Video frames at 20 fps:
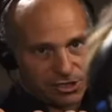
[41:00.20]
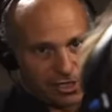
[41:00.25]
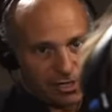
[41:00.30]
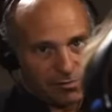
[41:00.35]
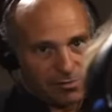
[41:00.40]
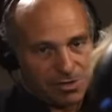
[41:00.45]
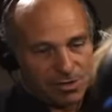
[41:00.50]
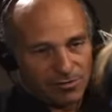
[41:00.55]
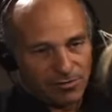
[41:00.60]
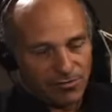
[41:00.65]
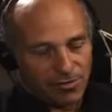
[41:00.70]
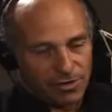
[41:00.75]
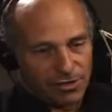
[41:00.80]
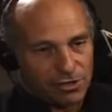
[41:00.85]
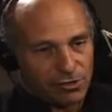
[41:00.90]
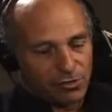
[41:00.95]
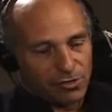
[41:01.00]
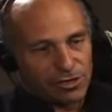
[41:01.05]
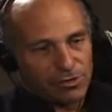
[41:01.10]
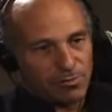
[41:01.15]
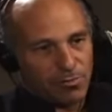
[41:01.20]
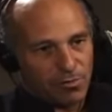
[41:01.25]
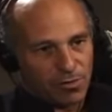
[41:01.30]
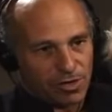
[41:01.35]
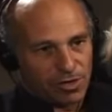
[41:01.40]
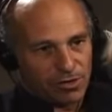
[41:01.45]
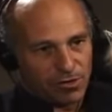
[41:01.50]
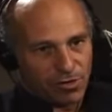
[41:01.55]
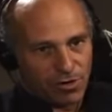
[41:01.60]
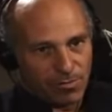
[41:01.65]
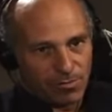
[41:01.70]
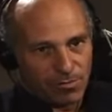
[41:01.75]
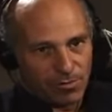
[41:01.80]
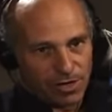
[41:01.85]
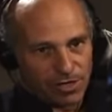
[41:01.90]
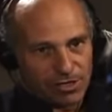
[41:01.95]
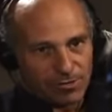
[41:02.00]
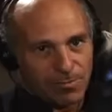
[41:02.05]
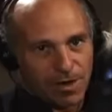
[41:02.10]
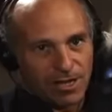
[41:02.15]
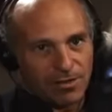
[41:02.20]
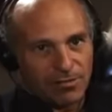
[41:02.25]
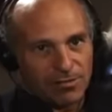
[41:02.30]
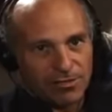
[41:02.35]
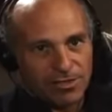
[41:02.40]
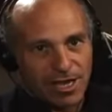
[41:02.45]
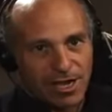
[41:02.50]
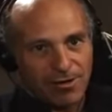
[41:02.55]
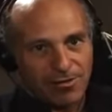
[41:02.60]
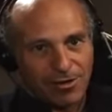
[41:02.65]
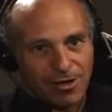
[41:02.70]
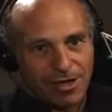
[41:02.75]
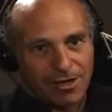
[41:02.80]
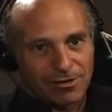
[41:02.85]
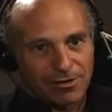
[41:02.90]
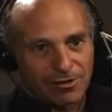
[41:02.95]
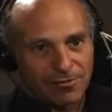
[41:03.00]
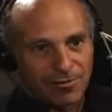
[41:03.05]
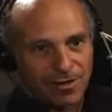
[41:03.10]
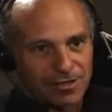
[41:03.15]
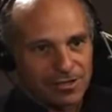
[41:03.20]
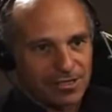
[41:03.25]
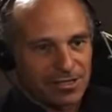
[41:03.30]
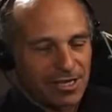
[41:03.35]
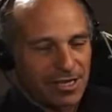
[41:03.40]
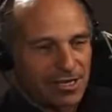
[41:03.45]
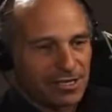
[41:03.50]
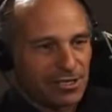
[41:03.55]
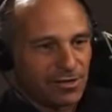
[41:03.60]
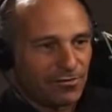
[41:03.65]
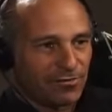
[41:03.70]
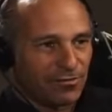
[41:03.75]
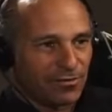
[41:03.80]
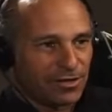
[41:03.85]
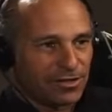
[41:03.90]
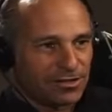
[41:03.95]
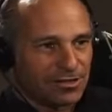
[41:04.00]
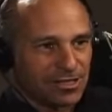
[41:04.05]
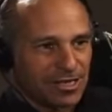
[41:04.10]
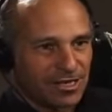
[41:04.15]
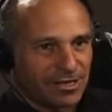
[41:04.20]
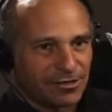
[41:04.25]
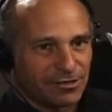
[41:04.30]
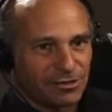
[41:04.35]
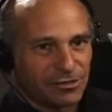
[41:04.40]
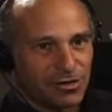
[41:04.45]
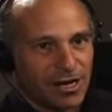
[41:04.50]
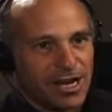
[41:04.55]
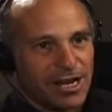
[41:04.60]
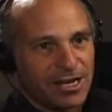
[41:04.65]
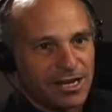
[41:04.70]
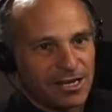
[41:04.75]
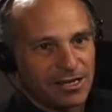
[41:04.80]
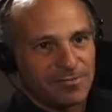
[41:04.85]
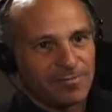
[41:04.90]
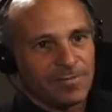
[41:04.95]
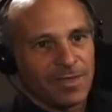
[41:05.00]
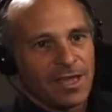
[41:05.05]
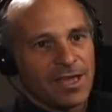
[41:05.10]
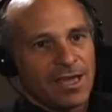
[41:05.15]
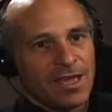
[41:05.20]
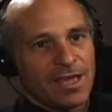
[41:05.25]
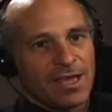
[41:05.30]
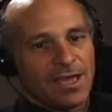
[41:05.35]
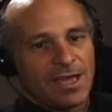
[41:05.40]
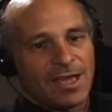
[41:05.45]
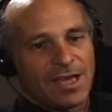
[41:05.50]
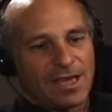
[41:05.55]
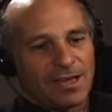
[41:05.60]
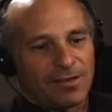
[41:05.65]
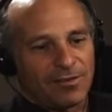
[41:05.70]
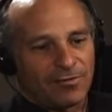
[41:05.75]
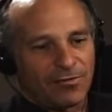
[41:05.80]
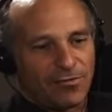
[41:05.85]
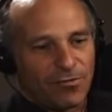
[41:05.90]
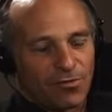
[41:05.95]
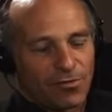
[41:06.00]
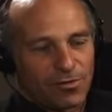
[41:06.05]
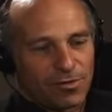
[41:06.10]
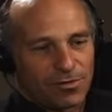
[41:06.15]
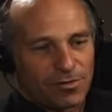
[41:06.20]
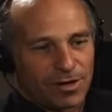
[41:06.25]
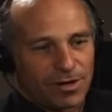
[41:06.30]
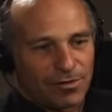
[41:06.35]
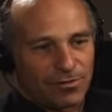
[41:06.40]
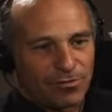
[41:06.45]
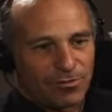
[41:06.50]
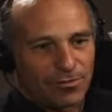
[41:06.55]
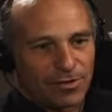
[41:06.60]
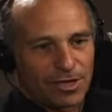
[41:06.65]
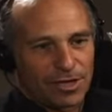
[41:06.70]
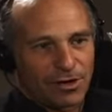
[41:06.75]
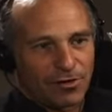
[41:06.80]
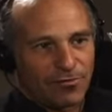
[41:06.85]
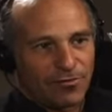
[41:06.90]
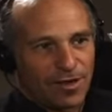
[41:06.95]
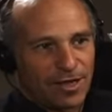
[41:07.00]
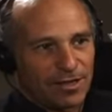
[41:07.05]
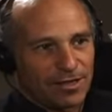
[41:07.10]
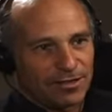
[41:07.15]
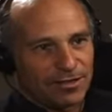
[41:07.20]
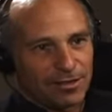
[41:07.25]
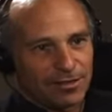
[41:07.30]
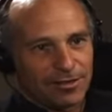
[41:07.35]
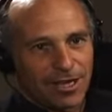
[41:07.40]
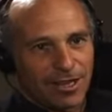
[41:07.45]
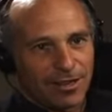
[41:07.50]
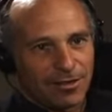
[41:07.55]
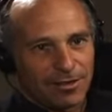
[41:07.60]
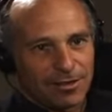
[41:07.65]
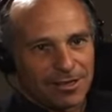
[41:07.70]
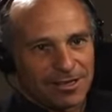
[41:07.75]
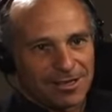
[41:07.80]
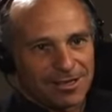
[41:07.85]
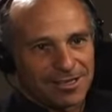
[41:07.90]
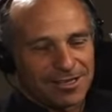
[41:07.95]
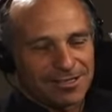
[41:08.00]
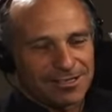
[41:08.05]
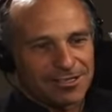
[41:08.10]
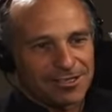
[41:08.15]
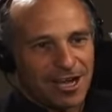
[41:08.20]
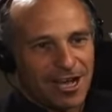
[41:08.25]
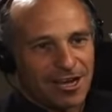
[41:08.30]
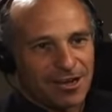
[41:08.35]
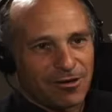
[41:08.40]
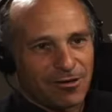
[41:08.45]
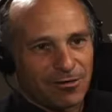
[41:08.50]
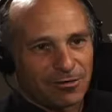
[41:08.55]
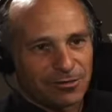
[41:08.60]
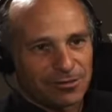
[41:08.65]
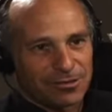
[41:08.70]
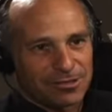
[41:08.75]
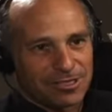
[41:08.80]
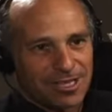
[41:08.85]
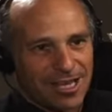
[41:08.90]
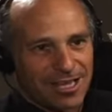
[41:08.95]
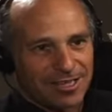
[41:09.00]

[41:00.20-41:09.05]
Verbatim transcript: chairman of uh, ChoicePoint Corporation. By the way, he's now under investigation for insider trading for uh, you know failing to tell uh, his stockholders